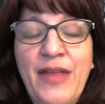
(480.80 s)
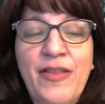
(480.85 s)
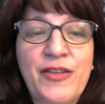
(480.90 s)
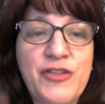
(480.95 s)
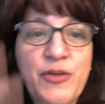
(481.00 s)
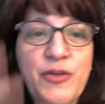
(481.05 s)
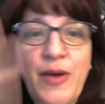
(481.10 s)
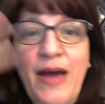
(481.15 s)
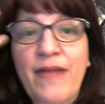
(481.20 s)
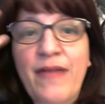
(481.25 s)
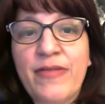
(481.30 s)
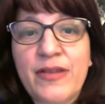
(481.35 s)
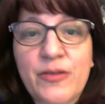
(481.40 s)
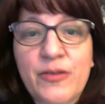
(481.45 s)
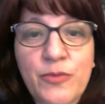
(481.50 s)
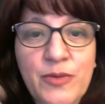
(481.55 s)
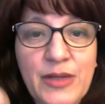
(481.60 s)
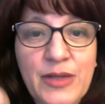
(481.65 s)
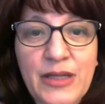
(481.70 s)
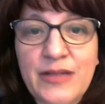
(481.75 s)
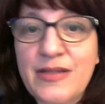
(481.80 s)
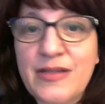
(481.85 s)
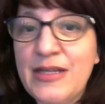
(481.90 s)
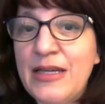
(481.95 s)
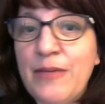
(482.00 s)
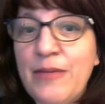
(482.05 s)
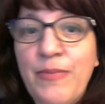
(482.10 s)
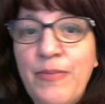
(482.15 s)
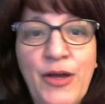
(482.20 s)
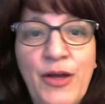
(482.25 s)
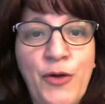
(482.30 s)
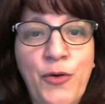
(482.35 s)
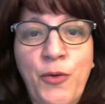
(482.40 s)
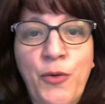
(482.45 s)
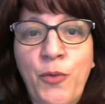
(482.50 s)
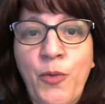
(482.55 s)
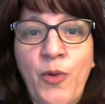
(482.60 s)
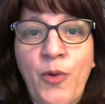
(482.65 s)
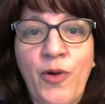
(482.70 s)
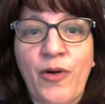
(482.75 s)
that you have this really deep
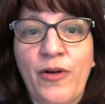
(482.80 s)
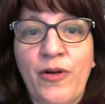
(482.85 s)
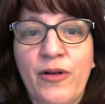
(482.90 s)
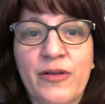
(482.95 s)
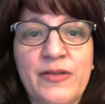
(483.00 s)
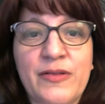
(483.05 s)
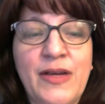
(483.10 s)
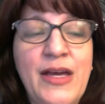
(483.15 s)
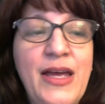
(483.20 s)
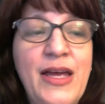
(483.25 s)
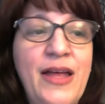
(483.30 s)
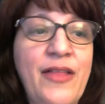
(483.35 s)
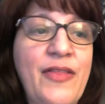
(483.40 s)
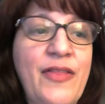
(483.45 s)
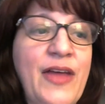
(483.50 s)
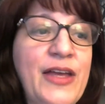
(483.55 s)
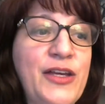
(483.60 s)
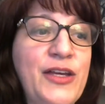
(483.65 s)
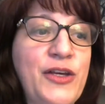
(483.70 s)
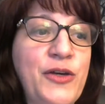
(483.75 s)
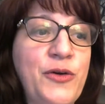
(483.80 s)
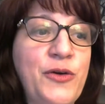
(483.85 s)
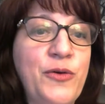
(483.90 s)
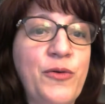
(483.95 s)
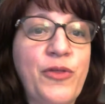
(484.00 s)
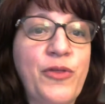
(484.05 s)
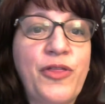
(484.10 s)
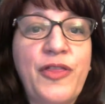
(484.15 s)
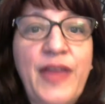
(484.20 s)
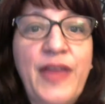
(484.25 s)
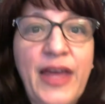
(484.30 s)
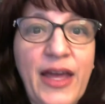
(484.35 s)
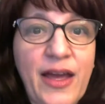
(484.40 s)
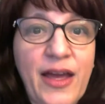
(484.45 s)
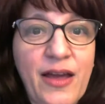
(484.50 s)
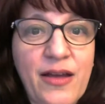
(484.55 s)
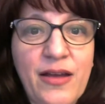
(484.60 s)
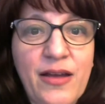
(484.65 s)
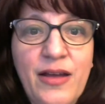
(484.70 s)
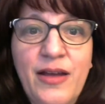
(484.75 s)
inner world, that you think
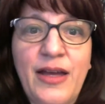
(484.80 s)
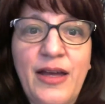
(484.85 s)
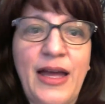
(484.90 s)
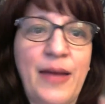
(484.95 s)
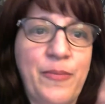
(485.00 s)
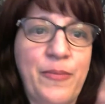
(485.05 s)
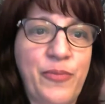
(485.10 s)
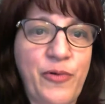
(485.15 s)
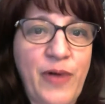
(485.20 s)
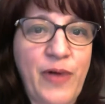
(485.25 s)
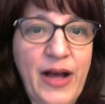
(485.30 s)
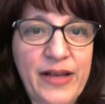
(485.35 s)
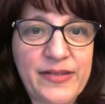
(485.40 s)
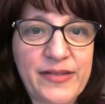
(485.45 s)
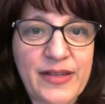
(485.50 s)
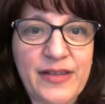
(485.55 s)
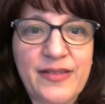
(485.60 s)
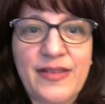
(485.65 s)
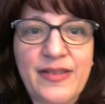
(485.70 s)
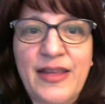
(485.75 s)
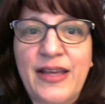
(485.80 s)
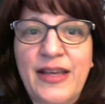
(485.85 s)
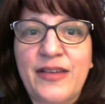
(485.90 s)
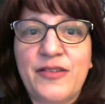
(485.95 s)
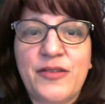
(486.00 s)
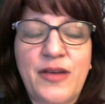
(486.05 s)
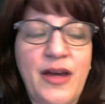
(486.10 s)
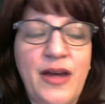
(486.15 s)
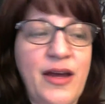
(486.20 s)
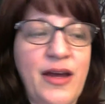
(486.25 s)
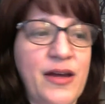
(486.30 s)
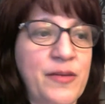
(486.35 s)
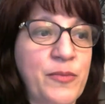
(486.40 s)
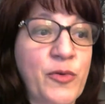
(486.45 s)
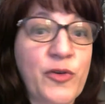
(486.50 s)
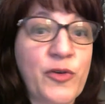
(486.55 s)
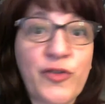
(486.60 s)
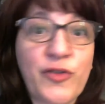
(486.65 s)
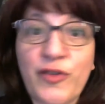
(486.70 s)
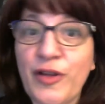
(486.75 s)
and process things
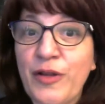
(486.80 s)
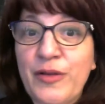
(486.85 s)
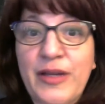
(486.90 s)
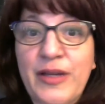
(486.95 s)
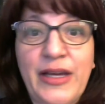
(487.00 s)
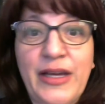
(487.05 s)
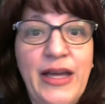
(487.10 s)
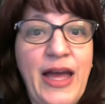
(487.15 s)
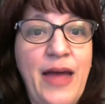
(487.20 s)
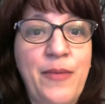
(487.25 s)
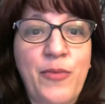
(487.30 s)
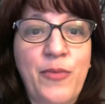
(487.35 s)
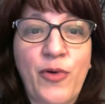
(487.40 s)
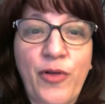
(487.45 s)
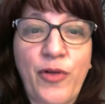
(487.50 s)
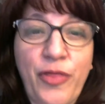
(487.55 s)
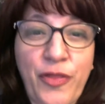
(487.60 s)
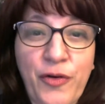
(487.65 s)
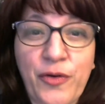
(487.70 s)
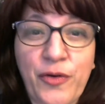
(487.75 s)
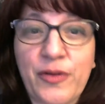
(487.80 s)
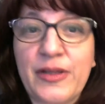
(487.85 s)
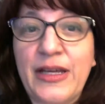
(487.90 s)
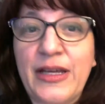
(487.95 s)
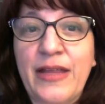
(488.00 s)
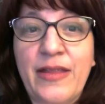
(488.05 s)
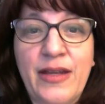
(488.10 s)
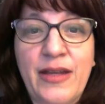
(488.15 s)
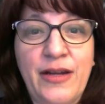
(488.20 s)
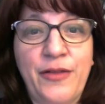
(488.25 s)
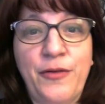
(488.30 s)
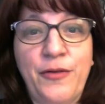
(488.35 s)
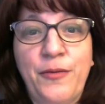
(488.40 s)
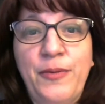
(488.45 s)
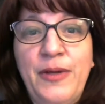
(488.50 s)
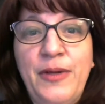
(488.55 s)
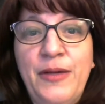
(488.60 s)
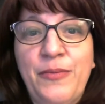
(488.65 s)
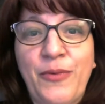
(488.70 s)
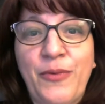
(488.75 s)
more slowly and more thoroughly than other
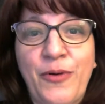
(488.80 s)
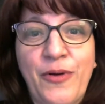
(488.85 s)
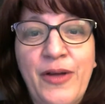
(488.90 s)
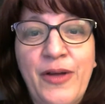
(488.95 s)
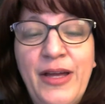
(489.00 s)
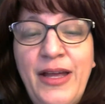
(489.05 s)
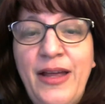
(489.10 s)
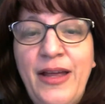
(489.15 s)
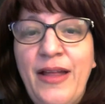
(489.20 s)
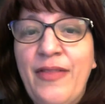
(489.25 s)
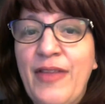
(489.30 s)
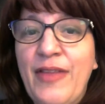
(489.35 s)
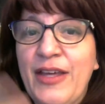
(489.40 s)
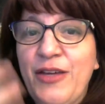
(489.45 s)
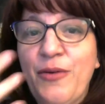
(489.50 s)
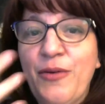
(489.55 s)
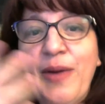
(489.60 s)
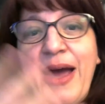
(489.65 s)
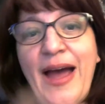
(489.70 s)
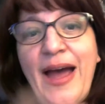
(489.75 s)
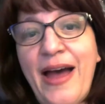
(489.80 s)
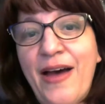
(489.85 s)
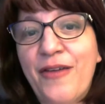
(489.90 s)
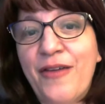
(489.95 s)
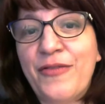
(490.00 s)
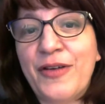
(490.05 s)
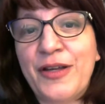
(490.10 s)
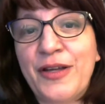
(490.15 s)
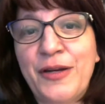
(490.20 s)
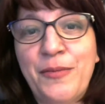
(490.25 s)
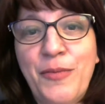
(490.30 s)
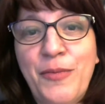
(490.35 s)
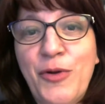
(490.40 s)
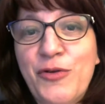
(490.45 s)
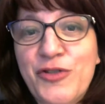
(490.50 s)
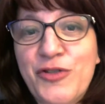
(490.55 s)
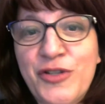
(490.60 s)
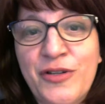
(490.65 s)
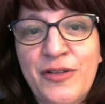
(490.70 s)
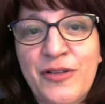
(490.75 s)
people, that you have an
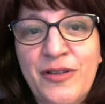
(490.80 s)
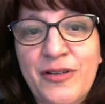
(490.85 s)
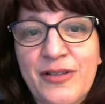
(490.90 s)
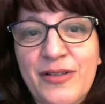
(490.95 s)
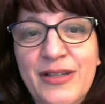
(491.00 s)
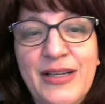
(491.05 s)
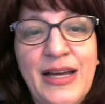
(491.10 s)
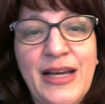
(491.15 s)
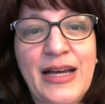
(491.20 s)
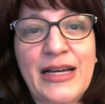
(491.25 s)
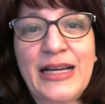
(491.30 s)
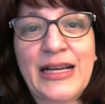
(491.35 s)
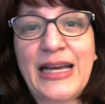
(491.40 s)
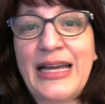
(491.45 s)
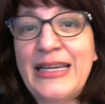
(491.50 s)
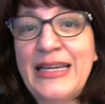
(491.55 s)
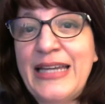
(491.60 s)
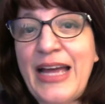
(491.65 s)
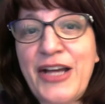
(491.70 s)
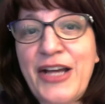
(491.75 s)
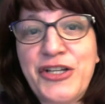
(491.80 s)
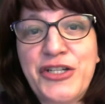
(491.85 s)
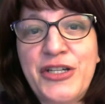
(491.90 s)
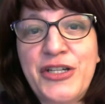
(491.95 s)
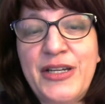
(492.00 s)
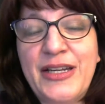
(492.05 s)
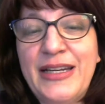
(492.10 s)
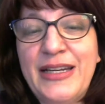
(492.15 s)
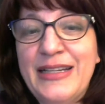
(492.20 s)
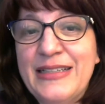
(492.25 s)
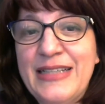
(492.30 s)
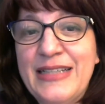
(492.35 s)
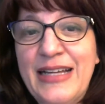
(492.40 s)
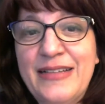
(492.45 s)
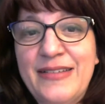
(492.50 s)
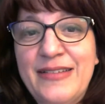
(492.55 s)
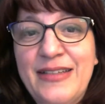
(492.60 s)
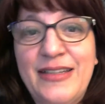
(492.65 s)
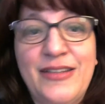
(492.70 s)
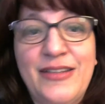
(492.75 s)
emotional connection and
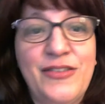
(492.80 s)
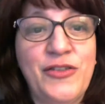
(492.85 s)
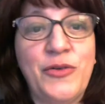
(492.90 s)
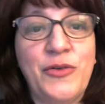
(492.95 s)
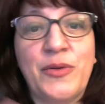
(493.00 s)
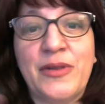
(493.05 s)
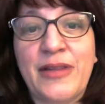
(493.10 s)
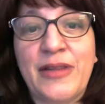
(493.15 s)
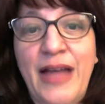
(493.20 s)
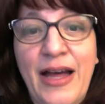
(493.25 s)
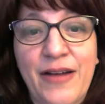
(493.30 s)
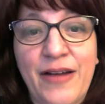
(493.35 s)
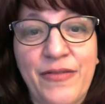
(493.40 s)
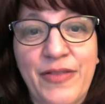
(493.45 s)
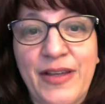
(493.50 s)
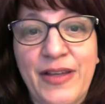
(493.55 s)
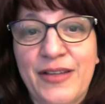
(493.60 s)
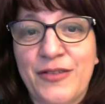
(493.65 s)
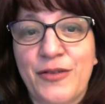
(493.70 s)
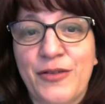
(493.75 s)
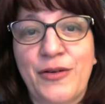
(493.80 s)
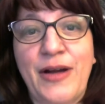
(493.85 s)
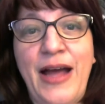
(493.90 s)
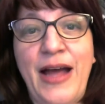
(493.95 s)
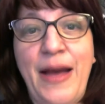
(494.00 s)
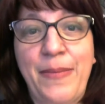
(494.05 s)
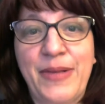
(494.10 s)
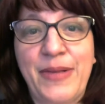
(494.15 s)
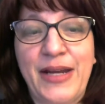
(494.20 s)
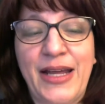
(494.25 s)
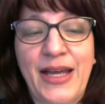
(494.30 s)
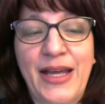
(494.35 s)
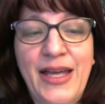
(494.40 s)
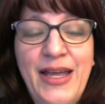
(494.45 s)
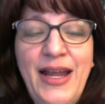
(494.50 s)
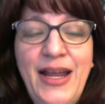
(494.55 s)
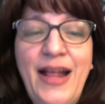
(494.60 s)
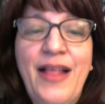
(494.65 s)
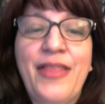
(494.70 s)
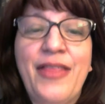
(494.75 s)
intensity to a lot of things that are happening.
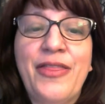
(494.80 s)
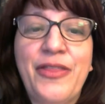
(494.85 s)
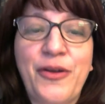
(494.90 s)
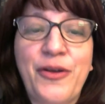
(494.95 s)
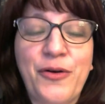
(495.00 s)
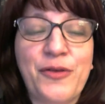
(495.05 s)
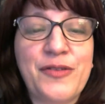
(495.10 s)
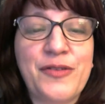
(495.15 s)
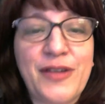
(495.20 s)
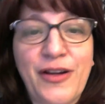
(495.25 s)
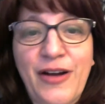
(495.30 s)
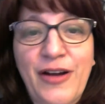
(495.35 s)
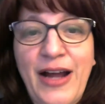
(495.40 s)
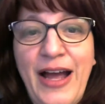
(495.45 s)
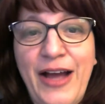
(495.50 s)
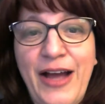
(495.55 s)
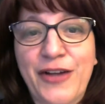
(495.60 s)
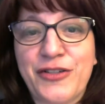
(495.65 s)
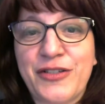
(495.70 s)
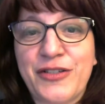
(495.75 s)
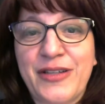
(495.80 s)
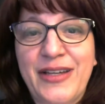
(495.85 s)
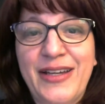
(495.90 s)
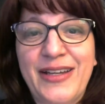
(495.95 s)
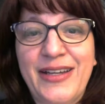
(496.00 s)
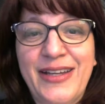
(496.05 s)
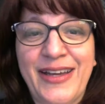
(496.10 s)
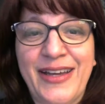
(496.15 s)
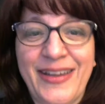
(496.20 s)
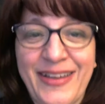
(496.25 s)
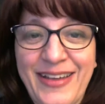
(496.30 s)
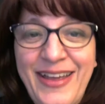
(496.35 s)
Those are actually